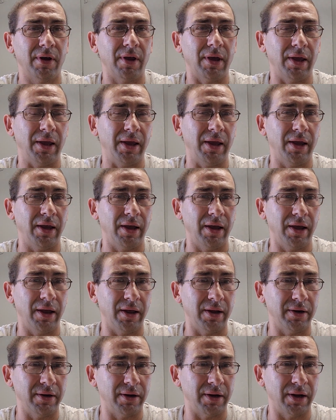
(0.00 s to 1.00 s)

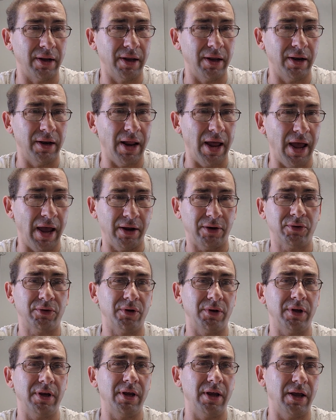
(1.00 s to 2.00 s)
and
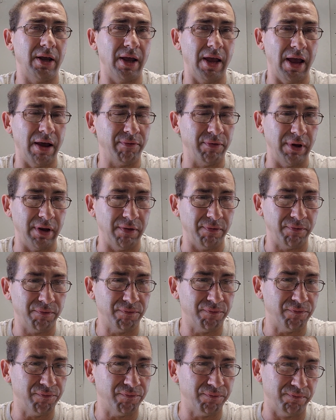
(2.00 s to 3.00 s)
actually have a
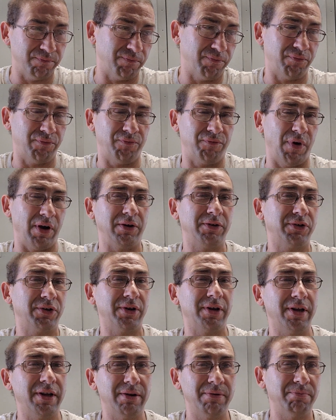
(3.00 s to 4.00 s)

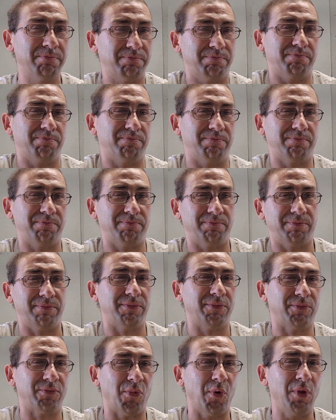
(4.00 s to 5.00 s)
functioning
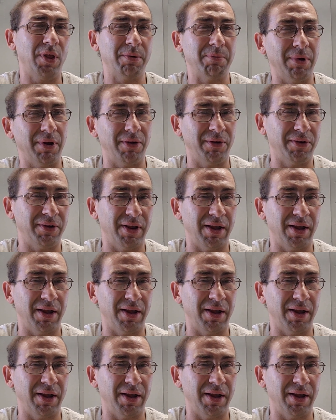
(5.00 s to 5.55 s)
rolling mill.